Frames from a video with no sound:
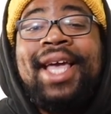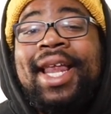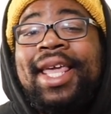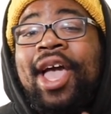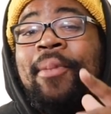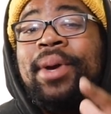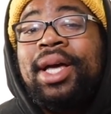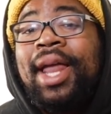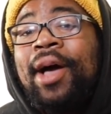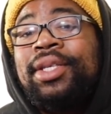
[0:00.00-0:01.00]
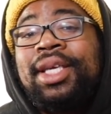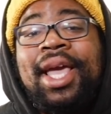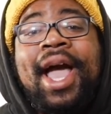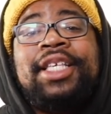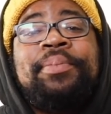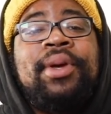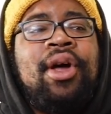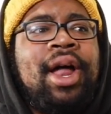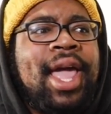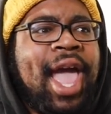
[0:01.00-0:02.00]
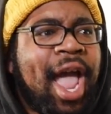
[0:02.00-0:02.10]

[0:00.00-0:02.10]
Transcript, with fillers: Danielle McClowski has been on